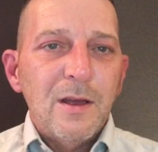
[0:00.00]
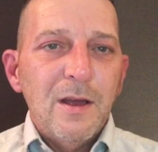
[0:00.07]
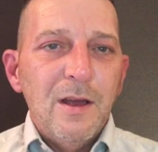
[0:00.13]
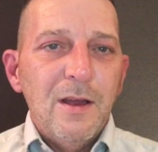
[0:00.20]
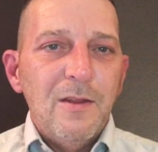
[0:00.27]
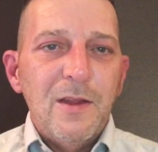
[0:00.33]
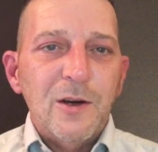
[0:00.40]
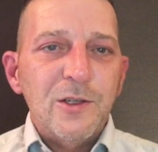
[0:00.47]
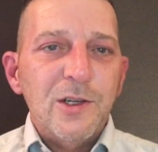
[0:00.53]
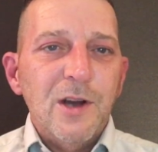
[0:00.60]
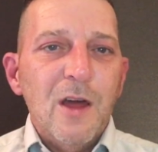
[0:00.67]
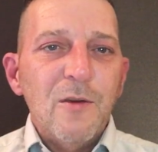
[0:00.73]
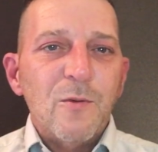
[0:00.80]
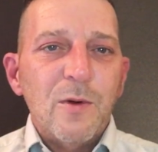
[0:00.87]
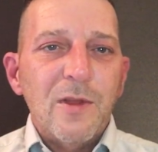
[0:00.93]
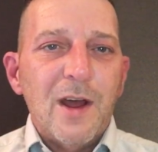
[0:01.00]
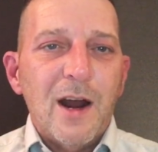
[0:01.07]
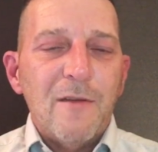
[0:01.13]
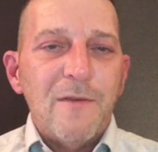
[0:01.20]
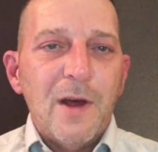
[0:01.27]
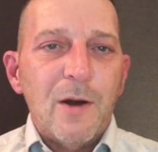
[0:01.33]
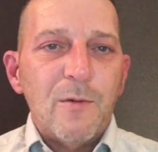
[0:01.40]
There's another one that I
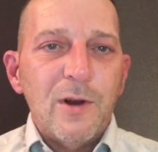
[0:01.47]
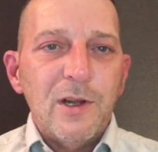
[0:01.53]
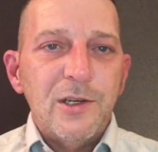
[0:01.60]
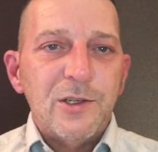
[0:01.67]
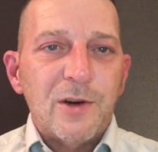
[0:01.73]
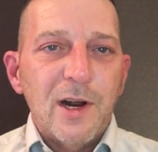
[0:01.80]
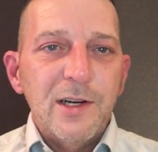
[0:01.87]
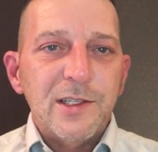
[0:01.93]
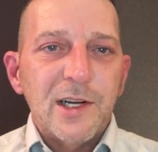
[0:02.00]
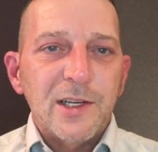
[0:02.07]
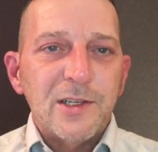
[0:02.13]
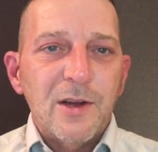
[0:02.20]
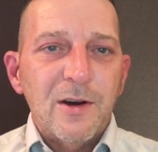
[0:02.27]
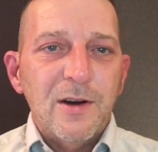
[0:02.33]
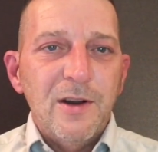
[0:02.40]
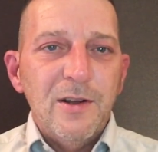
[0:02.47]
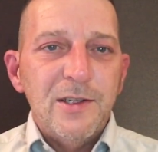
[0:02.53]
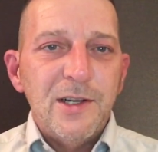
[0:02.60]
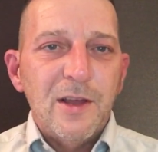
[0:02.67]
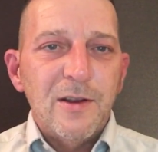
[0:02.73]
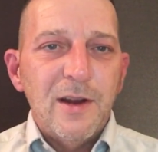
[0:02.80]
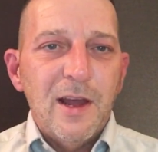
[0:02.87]
found really strange that I saw on the news
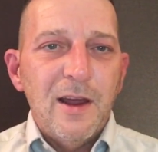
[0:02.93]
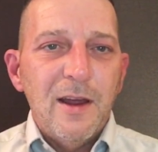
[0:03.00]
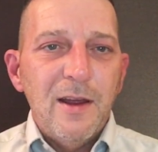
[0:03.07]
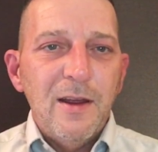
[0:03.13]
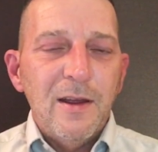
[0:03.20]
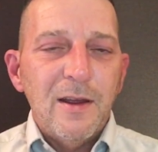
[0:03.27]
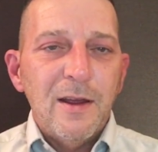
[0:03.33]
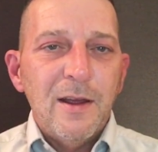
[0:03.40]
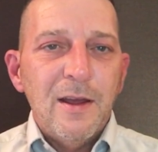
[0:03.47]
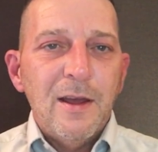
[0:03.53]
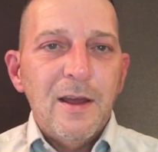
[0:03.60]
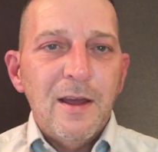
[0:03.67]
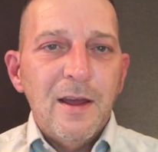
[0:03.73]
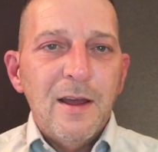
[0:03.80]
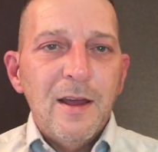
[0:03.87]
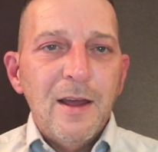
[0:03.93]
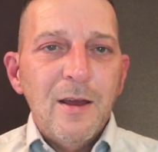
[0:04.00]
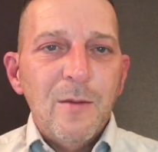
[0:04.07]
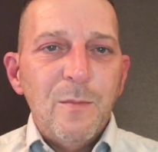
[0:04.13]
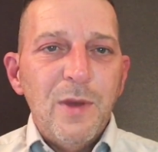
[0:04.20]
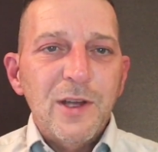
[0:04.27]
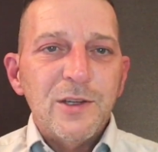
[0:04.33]
the other day.
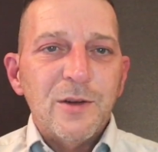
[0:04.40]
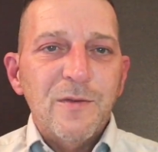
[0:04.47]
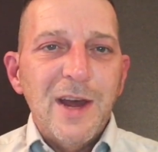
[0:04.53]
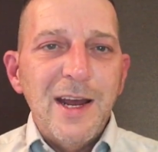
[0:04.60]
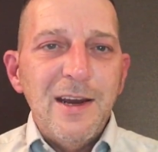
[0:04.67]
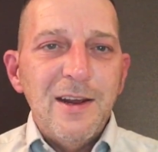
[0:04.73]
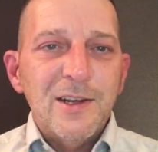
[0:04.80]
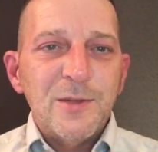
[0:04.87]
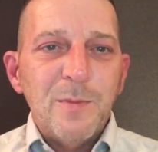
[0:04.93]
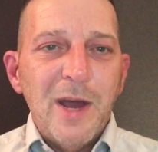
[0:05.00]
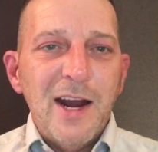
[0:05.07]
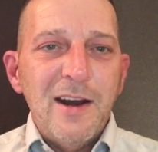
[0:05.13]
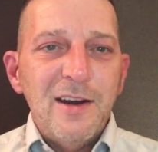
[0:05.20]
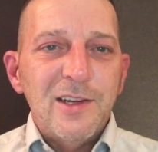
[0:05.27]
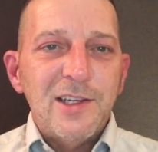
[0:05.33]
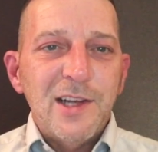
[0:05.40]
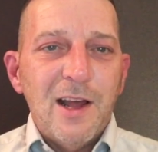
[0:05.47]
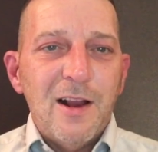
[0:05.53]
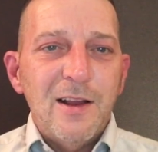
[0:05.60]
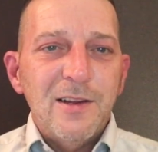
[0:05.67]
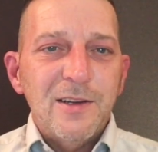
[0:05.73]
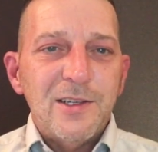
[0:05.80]
Pennsylvania is banning the
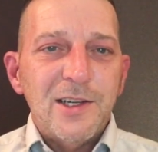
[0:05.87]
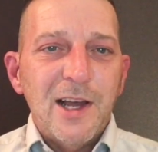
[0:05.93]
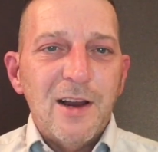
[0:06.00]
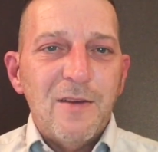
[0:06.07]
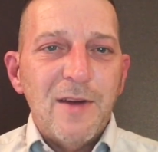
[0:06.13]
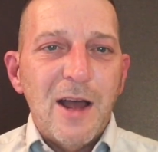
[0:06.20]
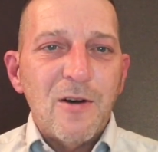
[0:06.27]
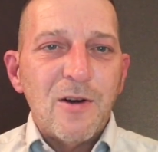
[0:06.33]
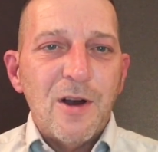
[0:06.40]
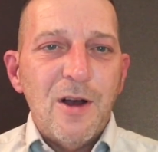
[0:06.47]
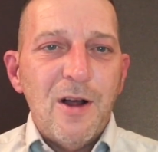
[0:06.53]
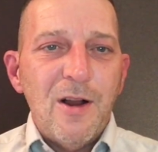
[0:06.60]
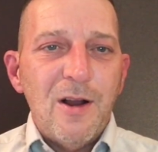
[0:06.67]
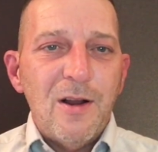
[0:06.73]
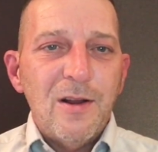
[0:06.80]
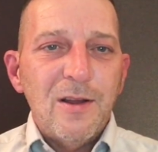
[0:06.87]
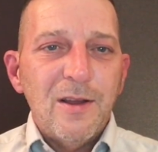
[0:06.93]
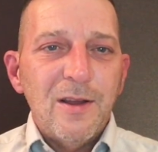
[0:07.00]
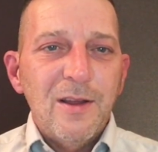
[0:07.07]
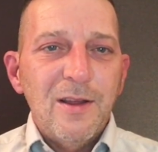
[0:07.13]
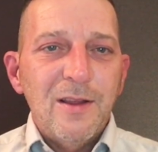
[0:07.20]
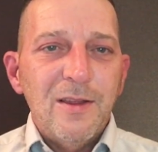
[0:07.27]
sale of alcohol
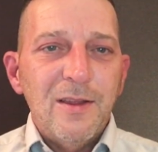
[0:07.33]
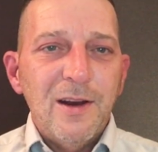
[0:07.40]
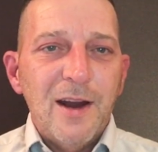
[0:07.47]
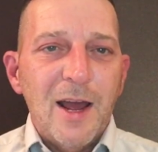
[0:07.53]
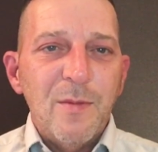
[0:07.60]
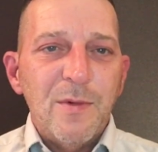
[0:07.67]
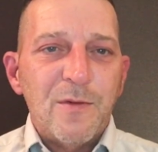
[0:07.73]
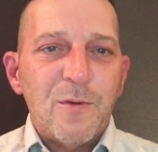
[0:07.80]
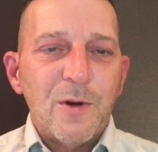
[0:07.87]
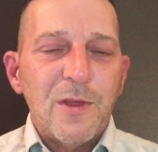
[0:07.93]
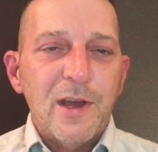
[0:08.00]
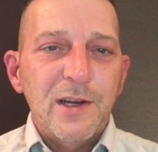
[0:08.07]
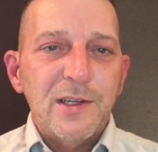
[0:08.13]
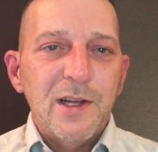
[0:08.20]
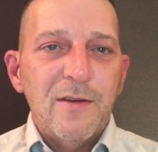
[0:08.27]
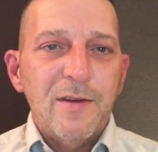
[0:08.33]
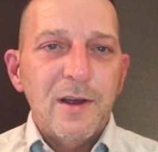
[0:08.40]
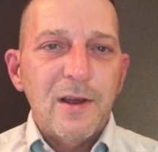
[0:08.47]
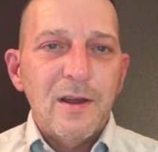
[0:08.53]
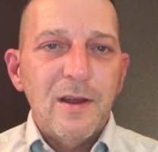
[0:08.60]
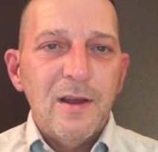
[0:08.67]
the night before Thanksgiving.